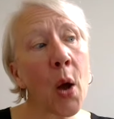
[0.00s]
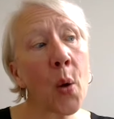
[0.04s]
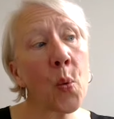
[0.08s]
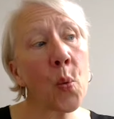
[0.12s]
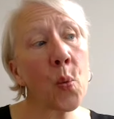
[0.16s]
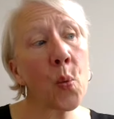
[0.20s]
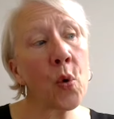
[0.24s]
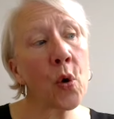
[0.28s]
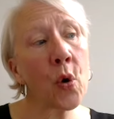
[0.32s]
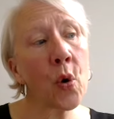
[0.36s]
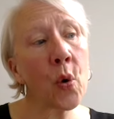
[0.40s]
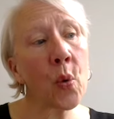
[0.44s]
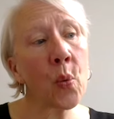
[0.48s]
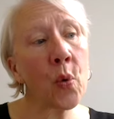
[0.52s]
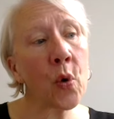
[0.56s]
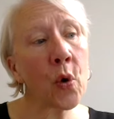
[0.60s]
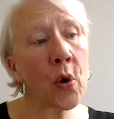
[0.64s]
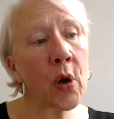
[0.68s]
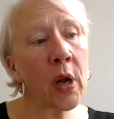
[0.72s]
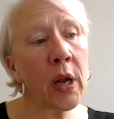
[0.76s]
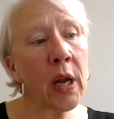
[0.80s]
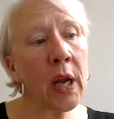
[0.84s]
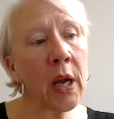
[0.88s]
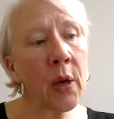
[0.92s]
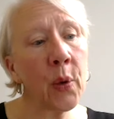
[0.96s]
were
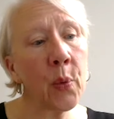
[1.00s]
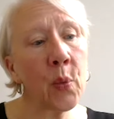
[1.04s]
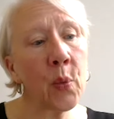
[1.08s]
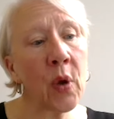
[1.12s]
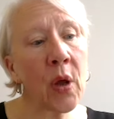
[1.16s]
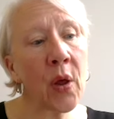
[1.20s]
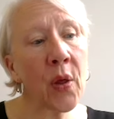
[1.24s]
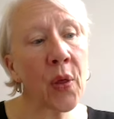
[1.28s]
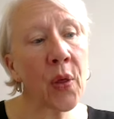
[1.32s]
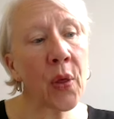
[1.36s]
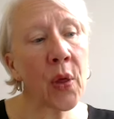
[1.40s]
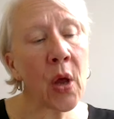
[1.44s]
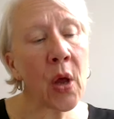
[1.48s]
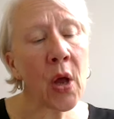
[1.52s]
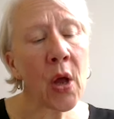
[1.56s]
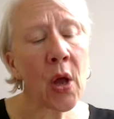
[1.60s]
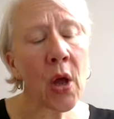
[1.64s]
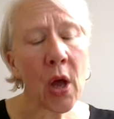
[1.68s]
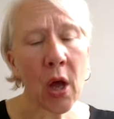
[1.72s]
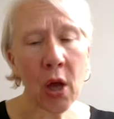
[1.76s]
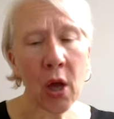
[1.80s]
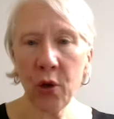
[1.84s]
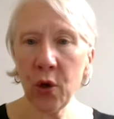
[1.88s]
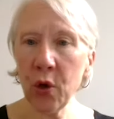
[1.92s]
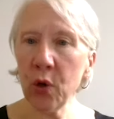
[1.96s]
working with
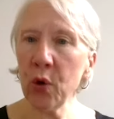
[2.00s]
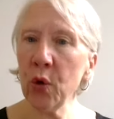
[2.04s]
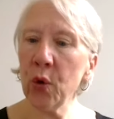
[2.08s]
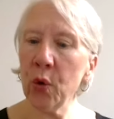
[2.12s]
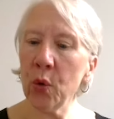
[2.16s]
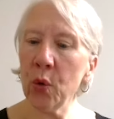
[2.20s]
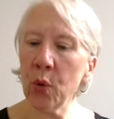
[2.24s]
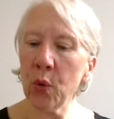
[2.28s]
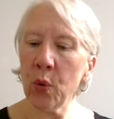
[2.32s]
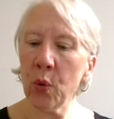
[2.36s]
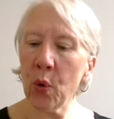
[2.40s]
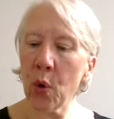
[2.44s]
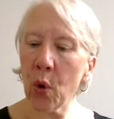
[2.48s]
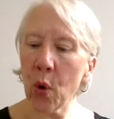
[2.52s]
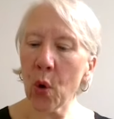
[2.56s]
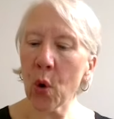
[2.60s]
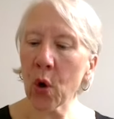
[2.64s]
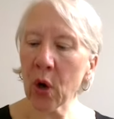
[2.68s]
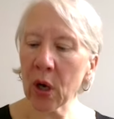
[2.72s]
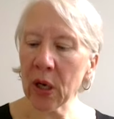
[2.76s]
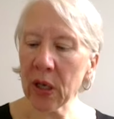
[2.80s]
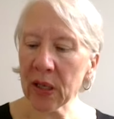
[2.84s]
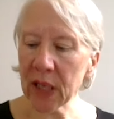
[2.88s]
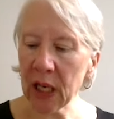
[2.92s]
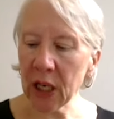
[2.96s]
a new
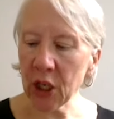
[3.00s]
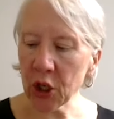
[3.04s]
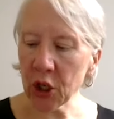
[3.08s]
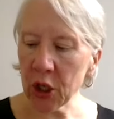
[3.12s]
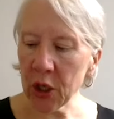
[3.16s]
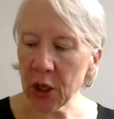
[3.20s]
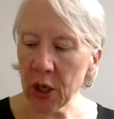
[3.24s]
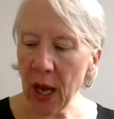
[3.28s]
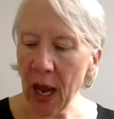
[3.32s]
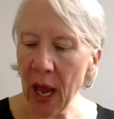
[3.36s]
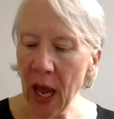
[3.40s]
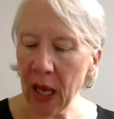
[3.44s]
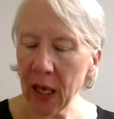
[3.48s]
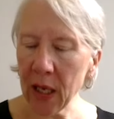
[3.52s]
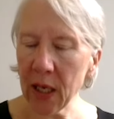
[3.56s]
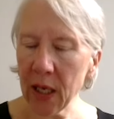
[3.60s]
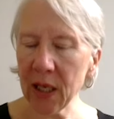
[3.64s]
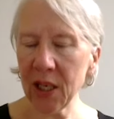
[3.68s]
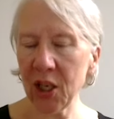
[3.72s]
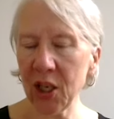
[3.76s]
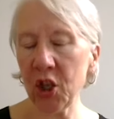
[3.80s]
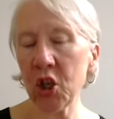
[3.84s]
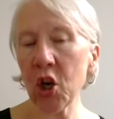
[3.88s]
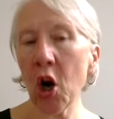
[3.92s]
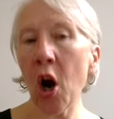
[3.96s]
organization at
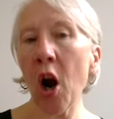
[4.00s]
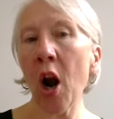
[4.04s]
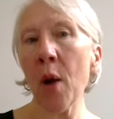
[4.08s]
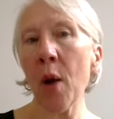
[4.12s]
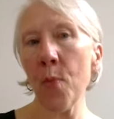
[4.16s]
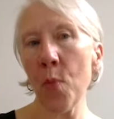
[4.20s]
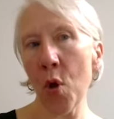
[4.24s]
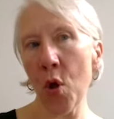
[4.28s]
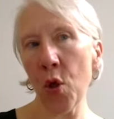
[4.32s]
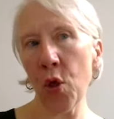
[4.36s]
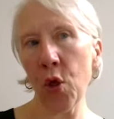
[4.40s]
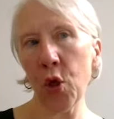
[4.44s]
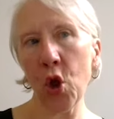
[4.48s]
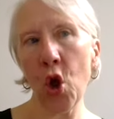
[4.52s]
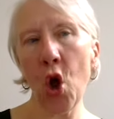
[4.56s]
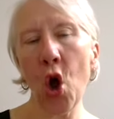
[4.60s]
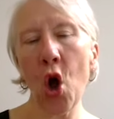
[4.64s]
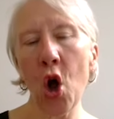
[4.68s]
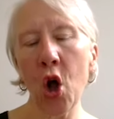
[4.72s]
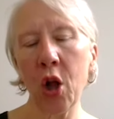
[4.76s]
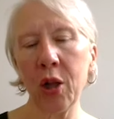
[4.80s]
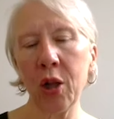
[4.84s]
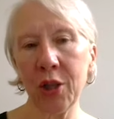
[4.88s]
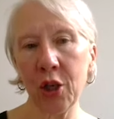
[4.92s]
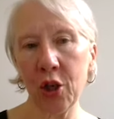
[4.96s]
Dartmouth
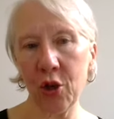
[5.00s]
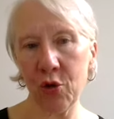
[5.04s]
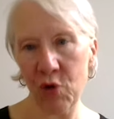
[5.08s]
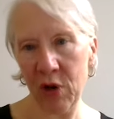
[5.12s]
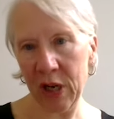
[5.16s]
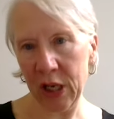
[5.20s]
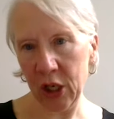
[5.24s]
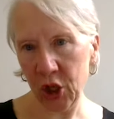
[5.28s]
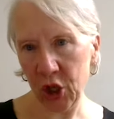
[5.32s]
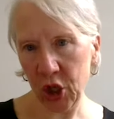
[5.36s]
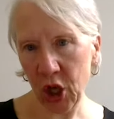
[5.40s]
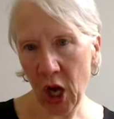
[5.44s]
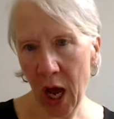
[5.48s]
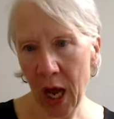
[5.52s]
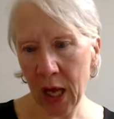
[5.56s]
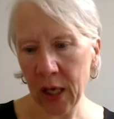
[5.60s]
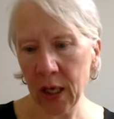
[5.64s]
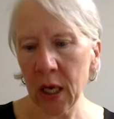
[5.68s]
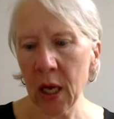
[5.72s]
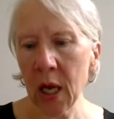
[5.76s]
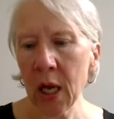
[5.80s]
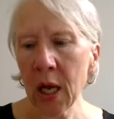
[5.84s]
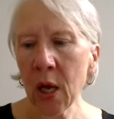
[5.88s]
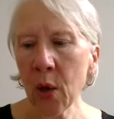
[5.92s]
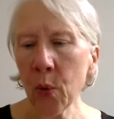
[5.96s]
called Green Shot,
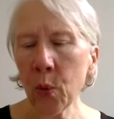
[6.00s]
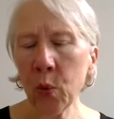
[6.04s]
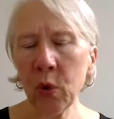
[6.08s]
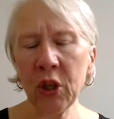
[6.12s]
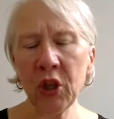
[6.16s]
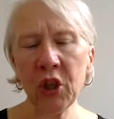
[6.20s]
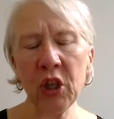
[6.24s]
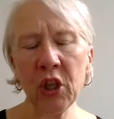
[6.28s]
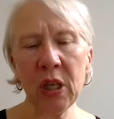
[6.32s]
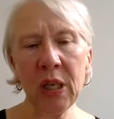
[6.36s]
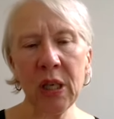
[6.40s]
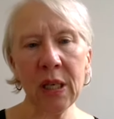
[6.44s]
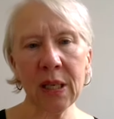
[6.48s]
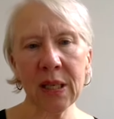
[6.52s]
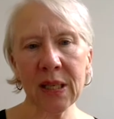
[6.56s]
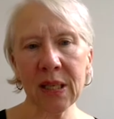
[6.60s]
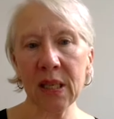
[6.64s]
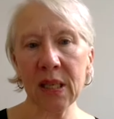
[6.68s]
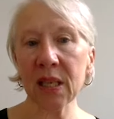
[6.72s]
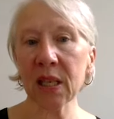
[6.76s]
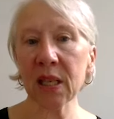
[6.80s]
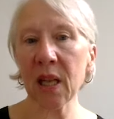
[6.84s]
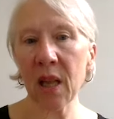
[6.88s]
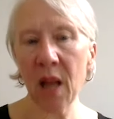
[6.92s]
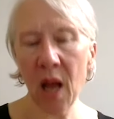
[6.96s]
which is
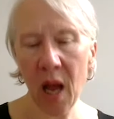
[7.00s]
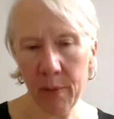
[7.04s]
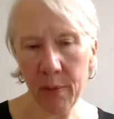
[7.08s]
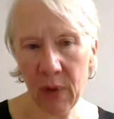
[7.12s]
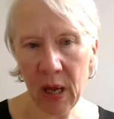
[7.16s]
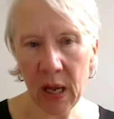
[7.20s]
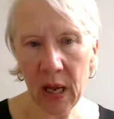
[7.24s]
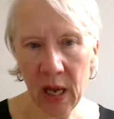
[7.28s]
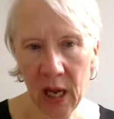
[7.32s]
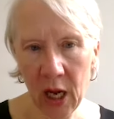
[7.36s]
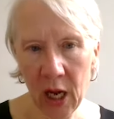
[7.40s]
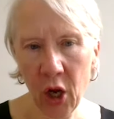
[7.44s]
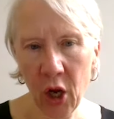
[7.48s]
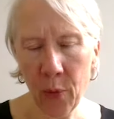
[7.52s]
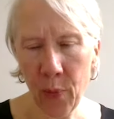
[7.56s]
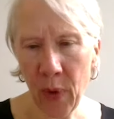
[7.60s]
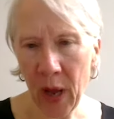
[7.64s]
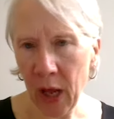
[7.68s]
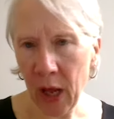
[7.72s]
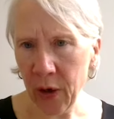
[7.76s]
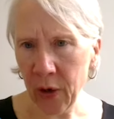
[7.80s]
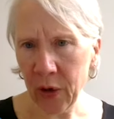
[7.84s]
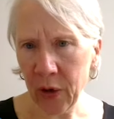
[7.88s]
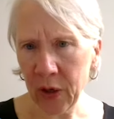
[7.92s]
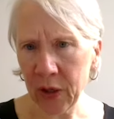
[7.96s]
this climate
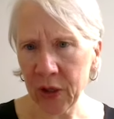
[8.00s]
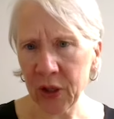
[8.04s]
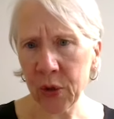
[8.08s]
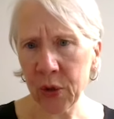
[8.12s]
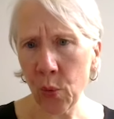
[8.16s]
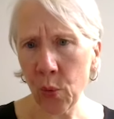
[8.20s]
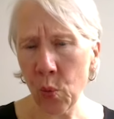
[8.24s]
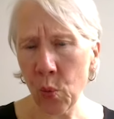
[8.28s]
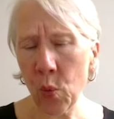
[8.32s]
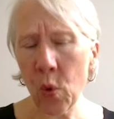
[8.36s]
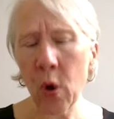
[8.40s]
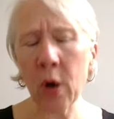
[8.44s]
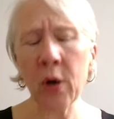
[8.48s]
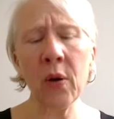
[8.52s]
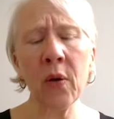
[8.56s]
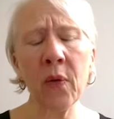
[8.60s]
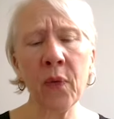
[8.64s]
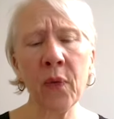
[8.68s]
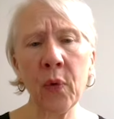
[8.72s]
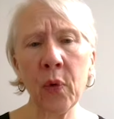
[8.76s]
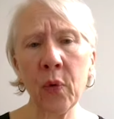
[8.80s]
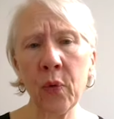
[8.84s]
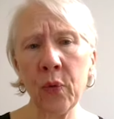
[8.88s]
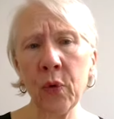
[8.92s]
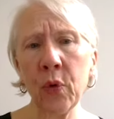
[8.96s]
incubator. It's a
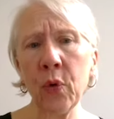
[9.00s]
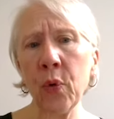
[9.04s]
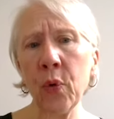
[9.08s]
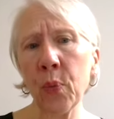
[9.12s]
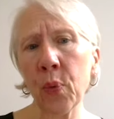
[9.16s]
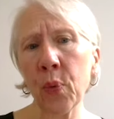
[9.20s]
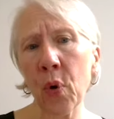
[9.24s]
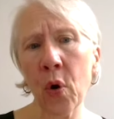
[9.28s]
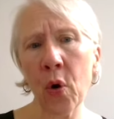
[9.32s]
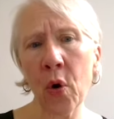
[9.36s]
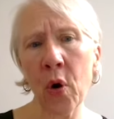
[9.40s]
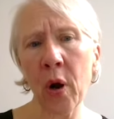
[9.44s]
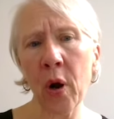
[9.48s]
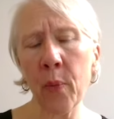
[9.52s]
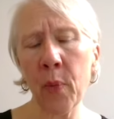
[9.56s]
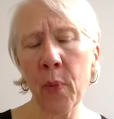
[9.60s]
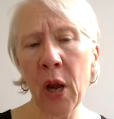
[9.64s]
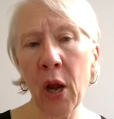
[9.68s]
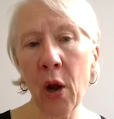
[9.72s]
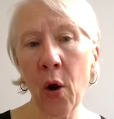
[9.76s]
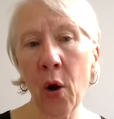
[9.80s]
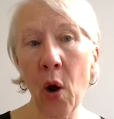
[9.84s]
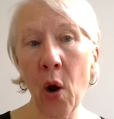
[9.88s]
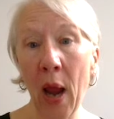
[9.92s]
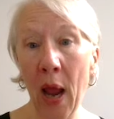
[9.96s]
wonderful new program
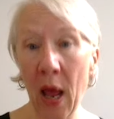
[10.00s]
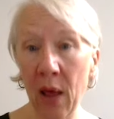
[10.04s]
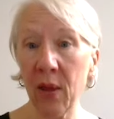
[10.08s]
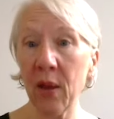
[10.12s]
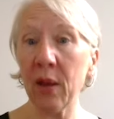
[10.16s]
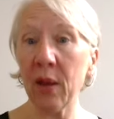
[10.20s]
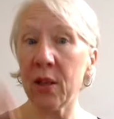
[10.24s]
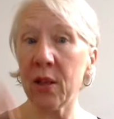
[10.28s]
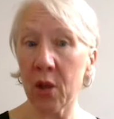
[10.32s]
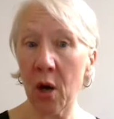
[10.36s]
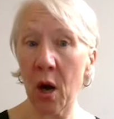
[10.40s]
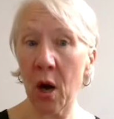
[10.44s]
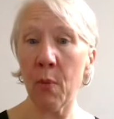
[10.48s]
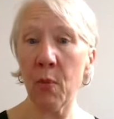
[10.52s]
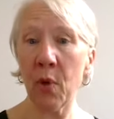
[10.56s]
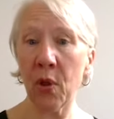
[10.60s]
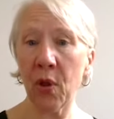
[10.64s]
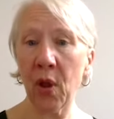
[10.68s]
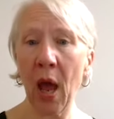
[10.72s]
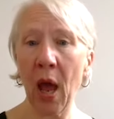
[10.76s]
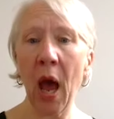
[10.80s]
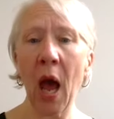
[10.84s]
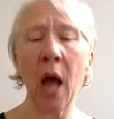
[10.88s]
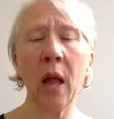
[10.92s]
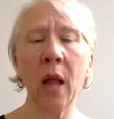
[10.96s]
here at Dartmouth
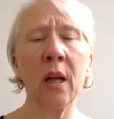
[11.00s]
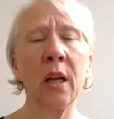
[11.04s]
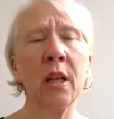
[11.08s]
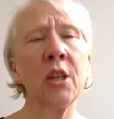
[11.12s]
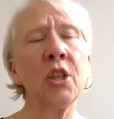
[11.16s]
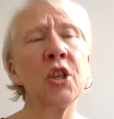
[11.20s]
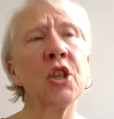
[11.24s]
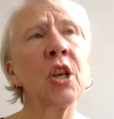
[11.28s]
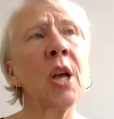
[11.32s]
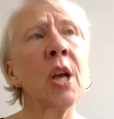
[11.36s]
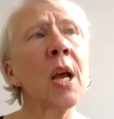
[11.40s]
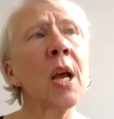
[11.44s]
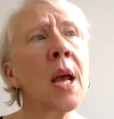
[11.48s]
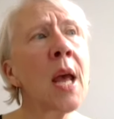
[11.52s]
College.